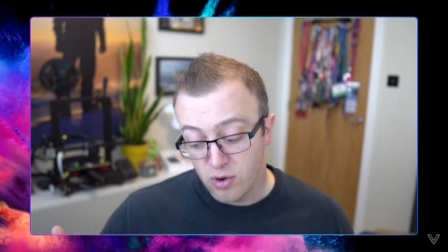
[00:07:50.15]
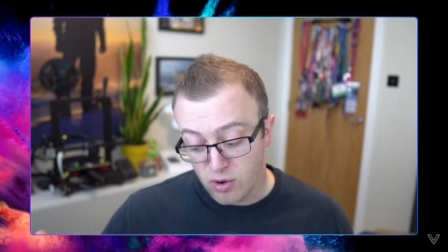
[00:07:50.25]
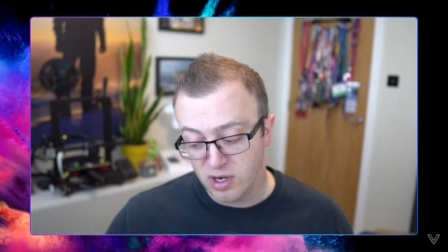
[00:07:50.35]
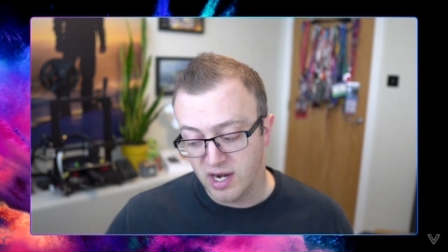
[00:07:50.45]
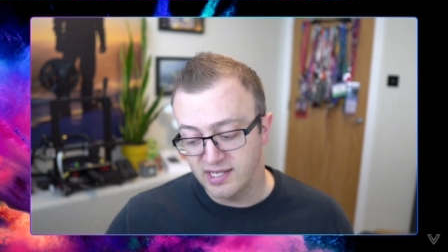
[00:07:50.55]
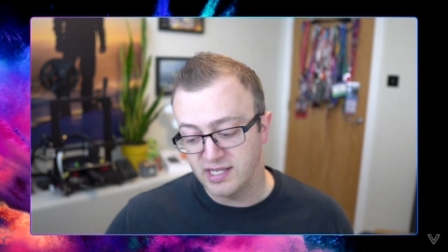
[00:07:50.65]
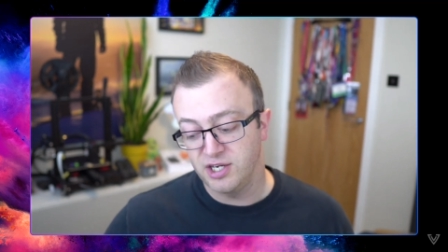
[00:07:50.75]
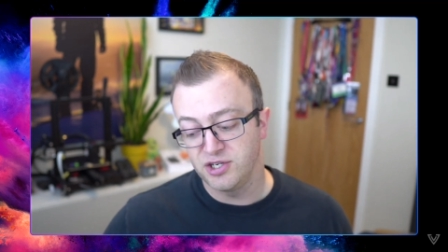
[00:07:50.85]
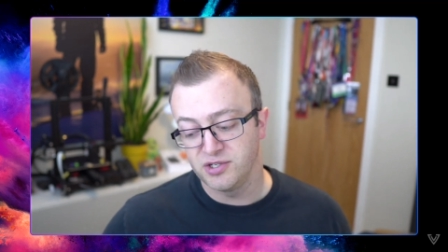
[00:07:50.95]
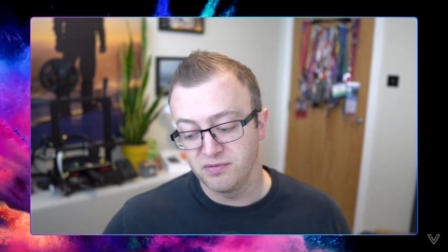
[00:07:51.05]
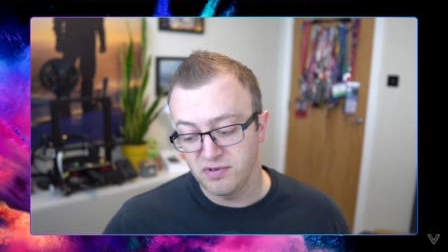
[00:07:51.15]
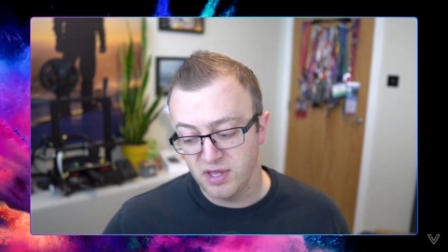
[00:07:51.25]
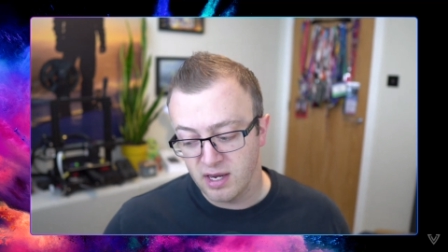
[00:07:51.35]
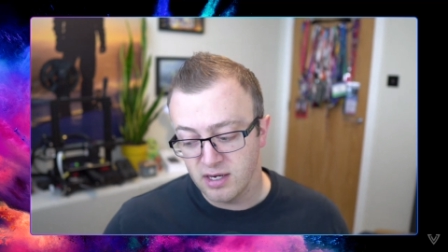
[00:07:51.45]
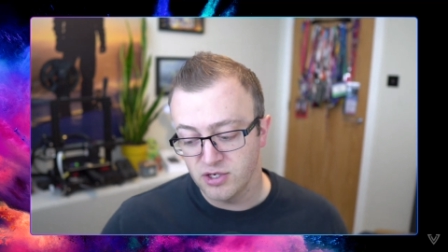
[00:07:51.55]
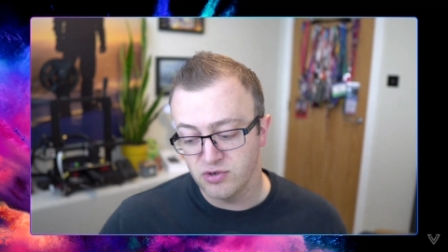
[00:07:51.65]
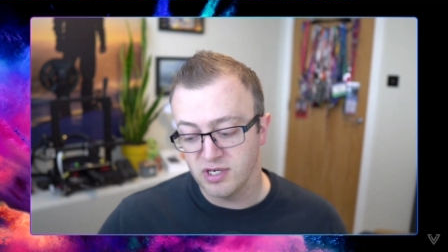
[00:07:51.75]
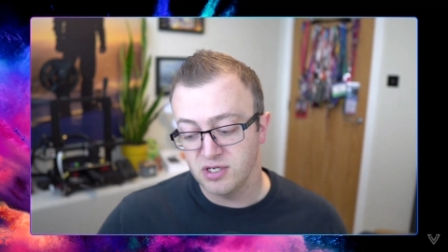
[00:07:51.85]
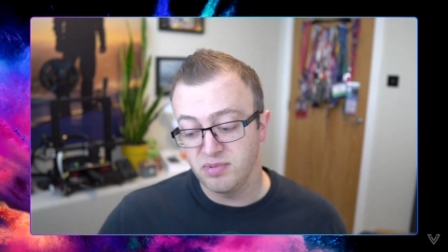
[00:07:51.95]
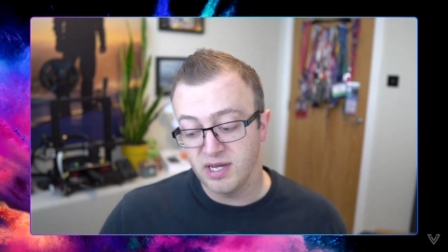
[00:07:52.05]
organizations and for the
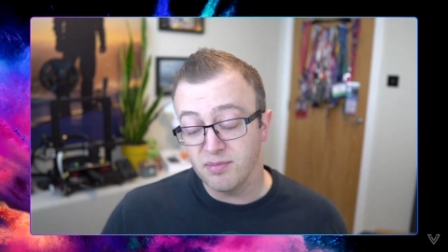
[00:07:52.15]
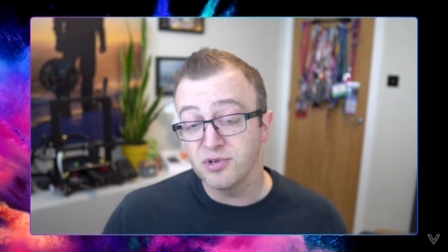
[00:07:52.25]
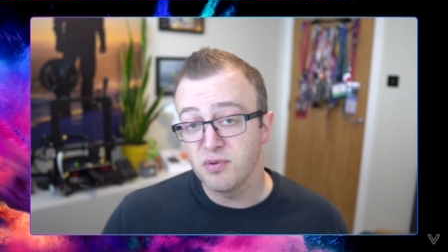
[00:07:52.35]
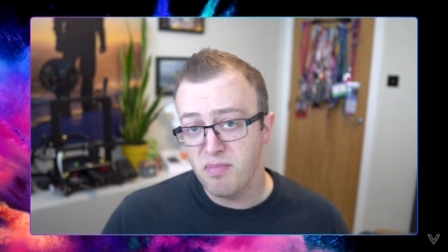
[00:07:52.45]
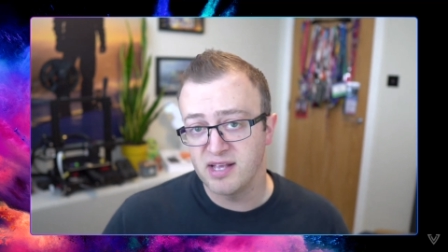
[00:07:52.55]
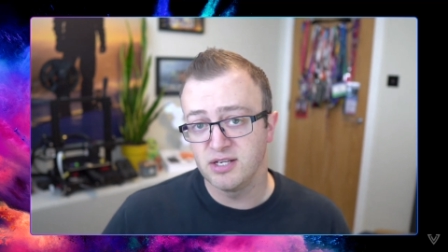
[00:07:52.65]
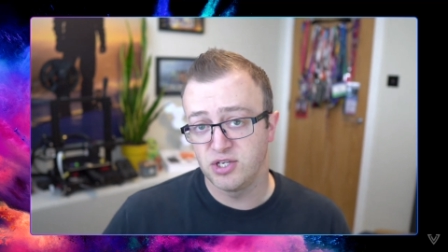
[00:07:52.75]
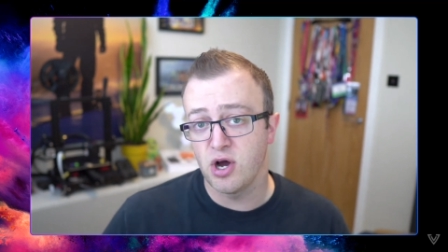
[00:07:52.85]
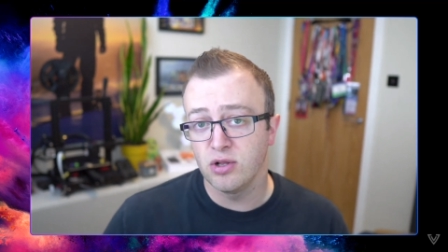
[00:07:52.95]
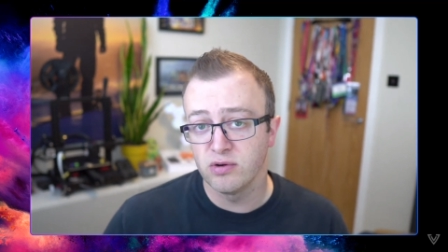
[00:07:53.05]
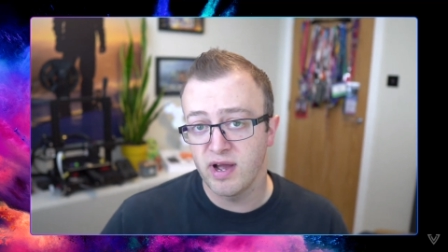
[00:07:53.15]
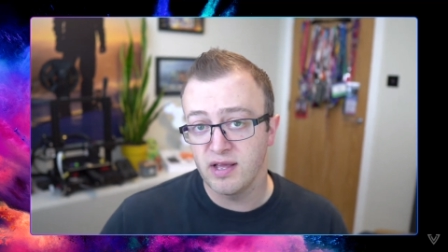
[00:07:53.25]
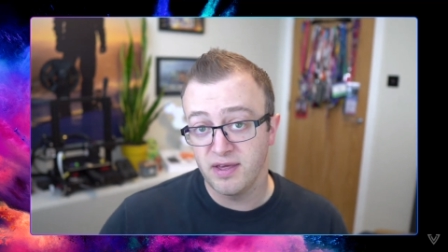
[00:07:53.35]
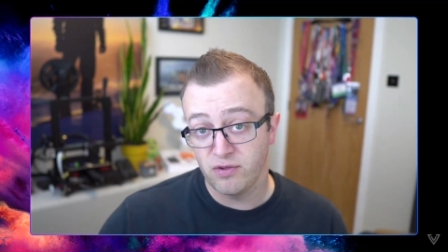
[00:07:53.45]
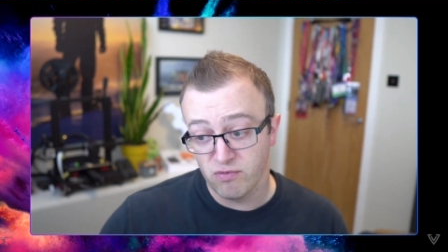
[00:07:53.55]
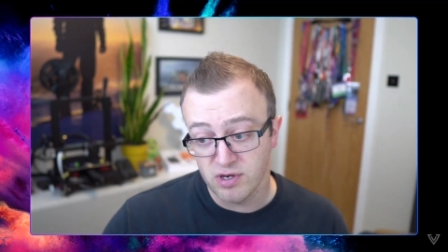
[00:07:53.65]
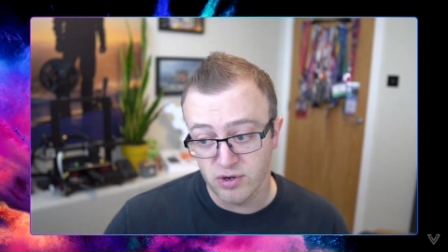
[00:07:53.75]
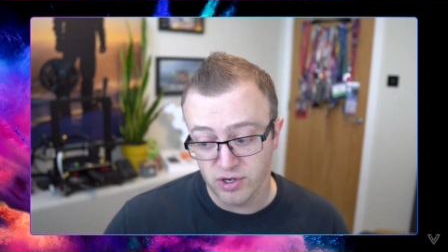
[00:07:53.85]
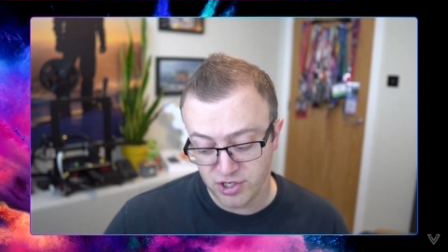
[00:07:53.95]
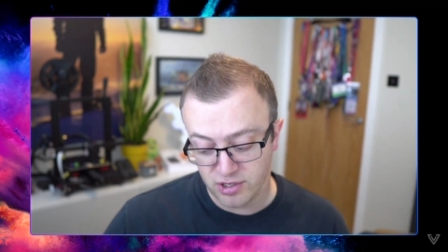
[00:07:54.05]
industry to be able to better tolerate this
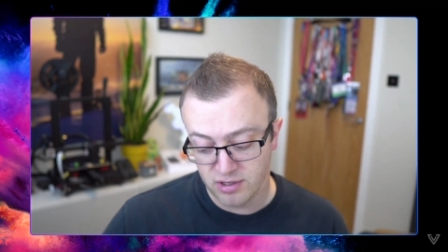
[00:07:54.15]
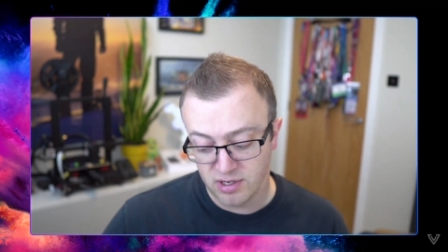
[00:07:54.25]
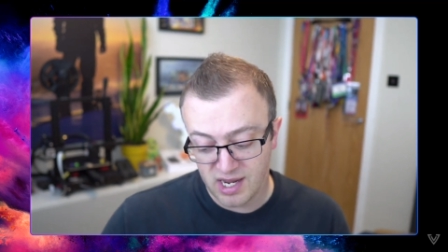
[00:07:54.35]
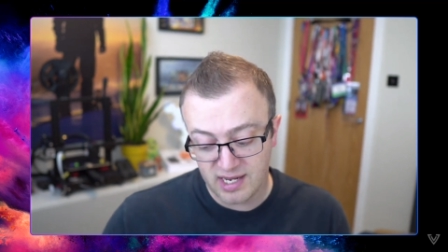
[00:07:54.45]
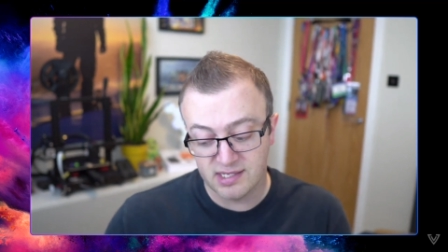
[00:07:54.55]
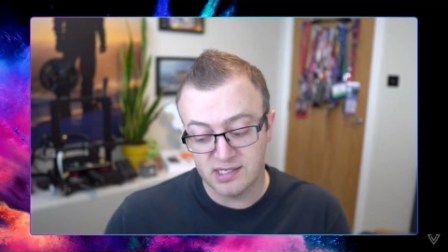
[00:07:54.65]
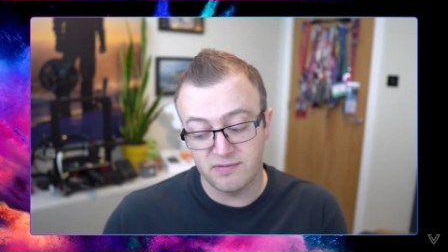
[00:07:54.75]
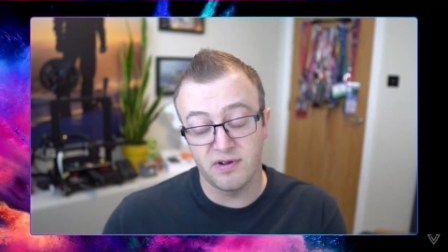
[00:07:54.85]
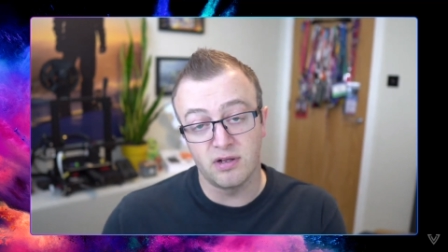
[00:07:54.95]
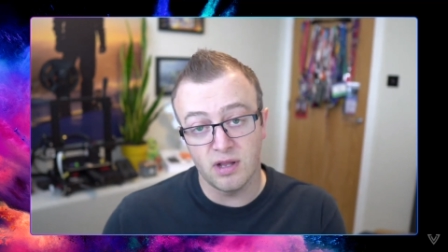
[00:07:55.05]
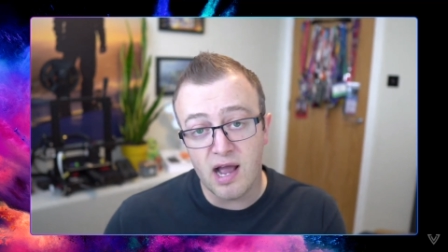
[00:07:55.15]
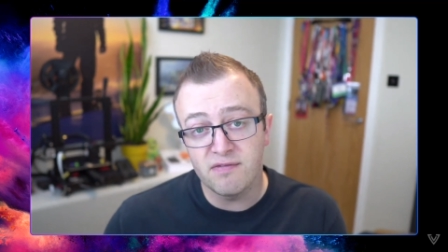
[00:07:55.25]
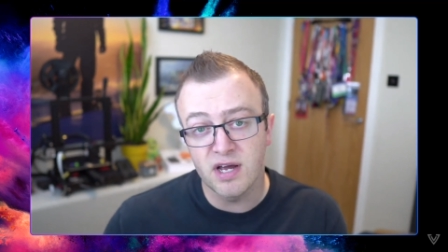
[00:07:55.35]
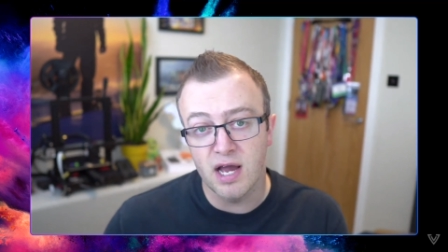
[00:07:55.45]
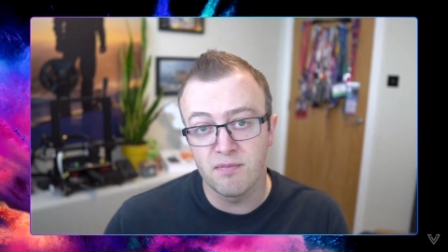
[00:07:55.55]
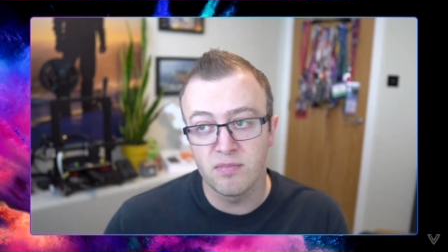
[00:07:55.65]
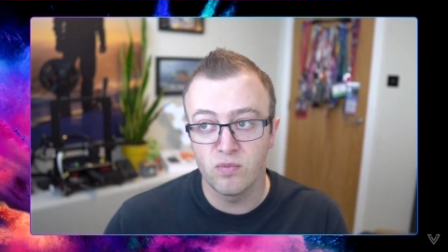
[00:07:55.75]
reduction in certificate lifetime,